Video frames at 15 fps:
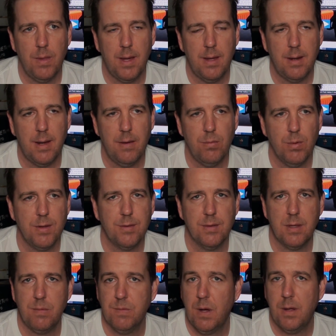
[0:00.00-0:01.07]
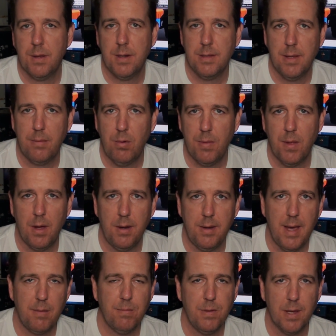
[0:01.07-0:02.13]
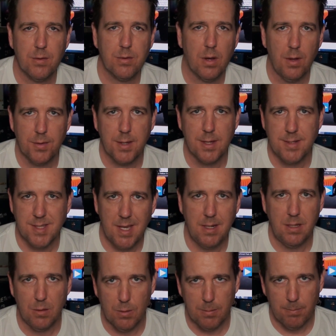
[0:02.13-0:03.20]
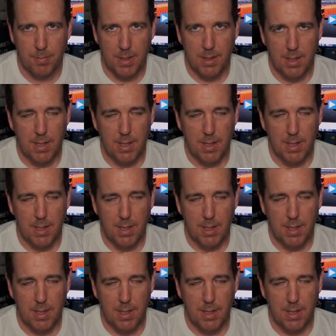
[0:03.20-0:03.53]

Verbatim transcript: that I've recently fallen in love with on Netflix called Continuum.